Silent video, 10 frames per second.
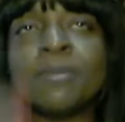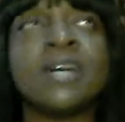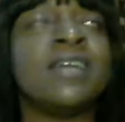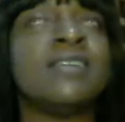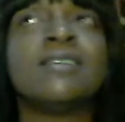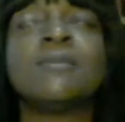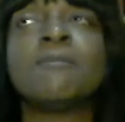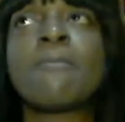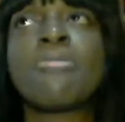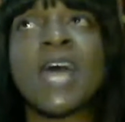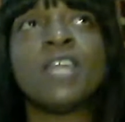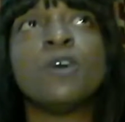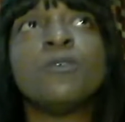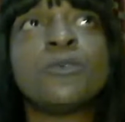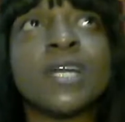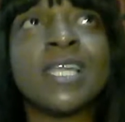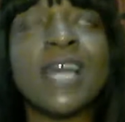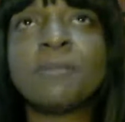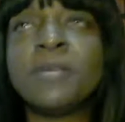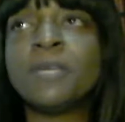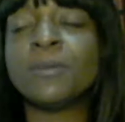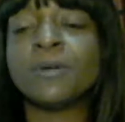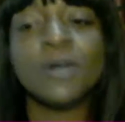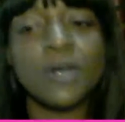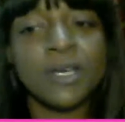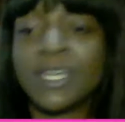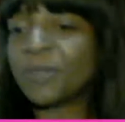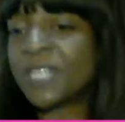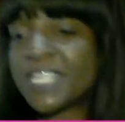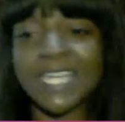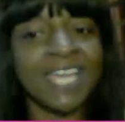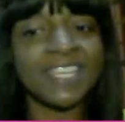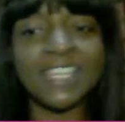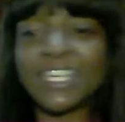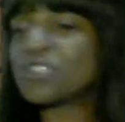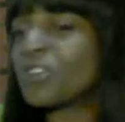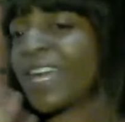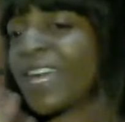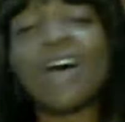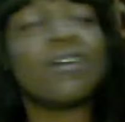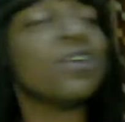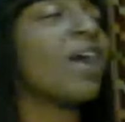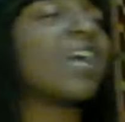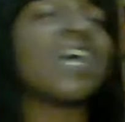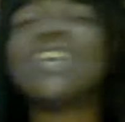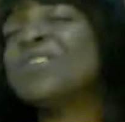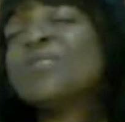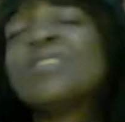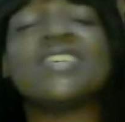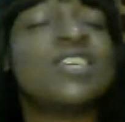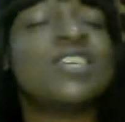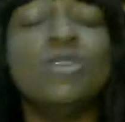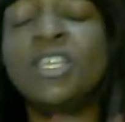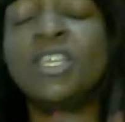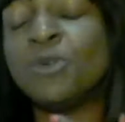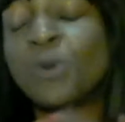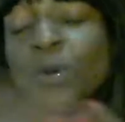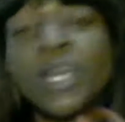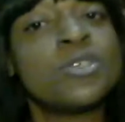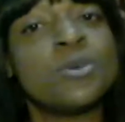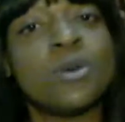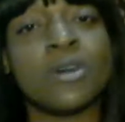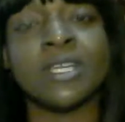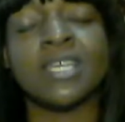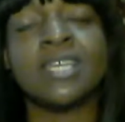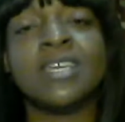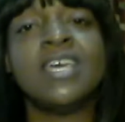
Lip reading: But I know for a lot of people, when it's like this, you're like, oh no, I can't do this. And you quit too early.